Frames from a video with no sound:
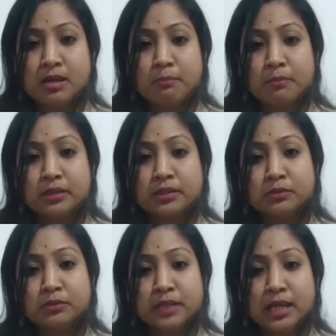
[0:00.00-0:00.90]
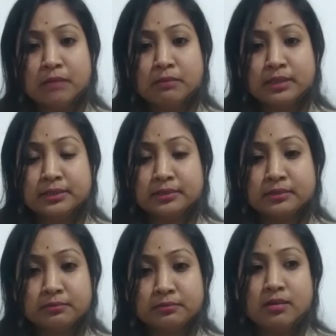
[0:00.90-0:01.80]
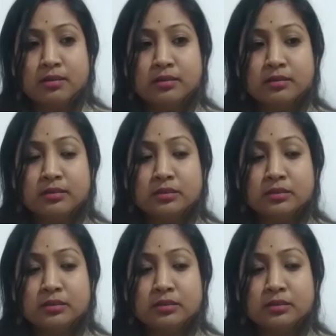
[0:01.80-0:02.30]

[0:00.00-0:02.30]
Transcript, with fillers: Mother groups help us uh,